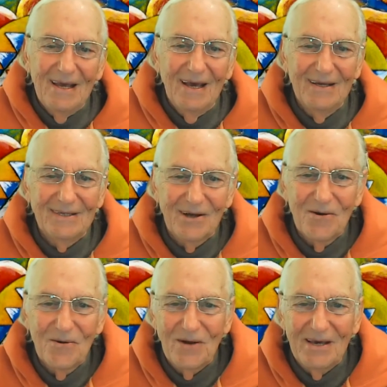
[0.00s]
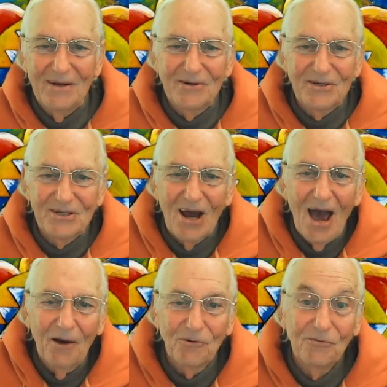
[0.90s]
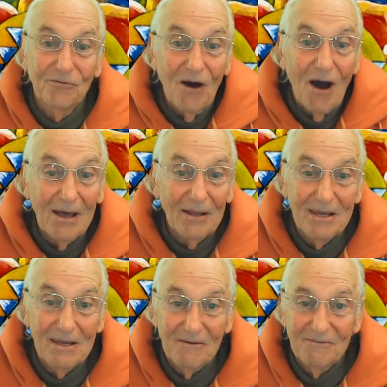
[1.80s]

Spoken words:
his own inner child, who finally